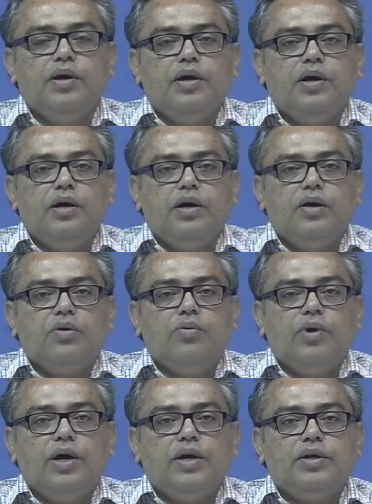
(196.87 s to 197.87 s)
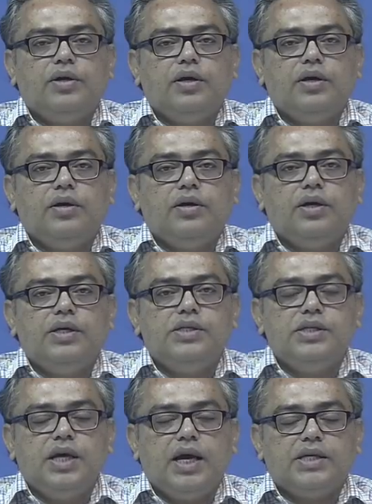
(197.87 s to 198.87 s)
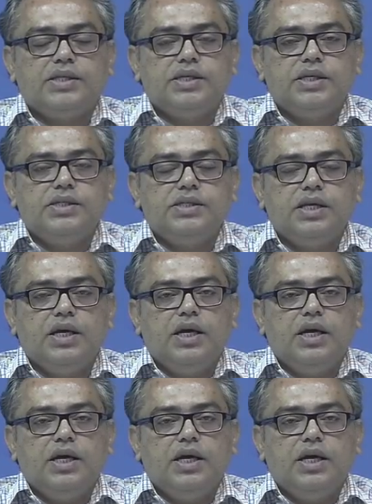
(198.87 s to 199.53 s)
uh, quite uh, easy access